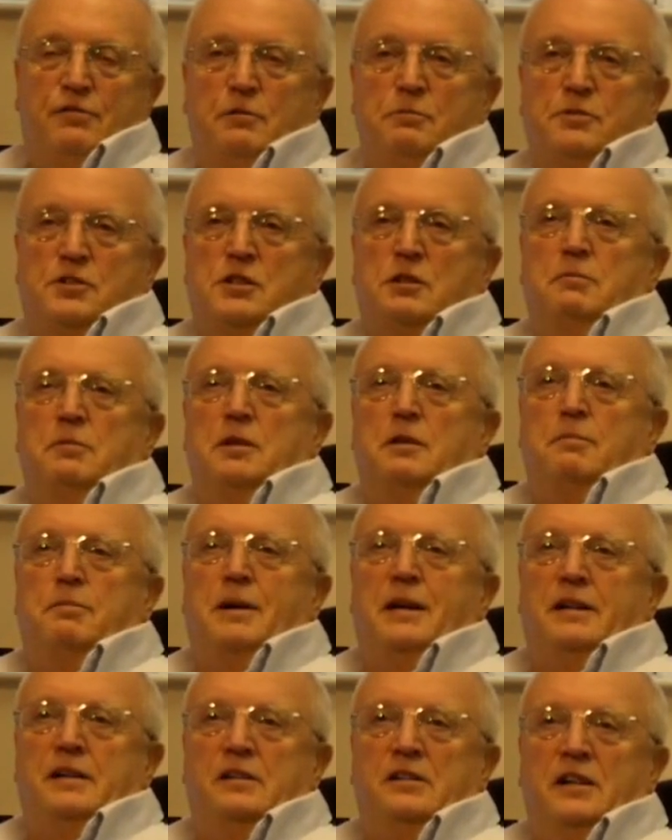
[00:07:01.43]
from similar
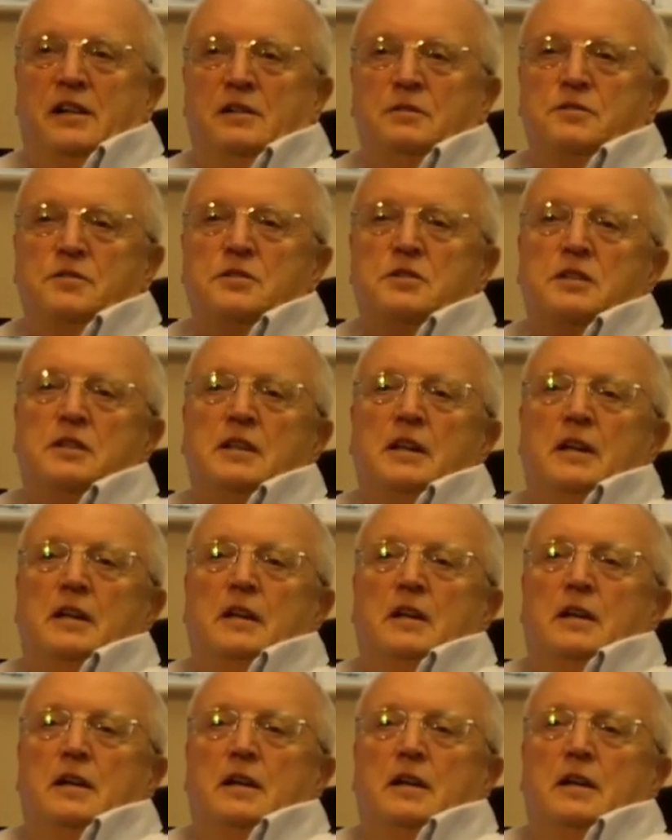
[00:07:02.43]
backgrounds.